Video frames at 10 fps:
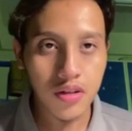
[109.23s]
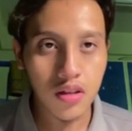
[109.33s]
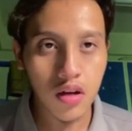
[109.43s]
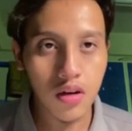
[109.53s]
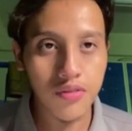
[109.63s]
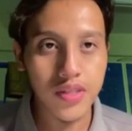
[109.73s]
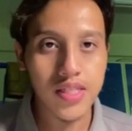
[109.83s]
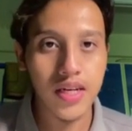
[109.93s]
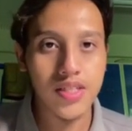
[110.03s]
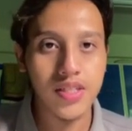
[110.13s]
a lot of
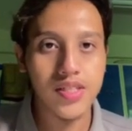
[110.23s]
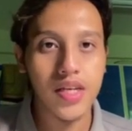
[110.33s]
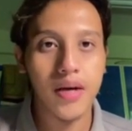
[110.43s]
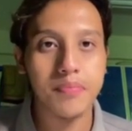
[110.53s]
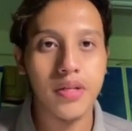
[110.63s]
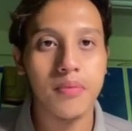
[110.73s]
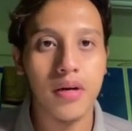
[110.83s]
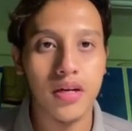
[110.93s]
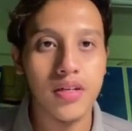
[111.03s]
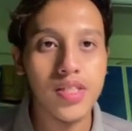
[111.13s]
discussions happen
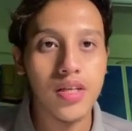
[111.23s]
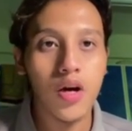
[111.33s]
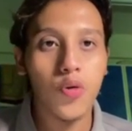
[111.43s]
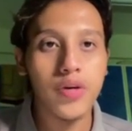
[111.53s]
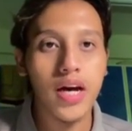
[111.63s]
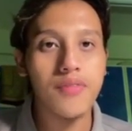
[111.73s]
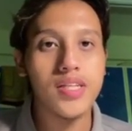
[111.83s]
among us, we have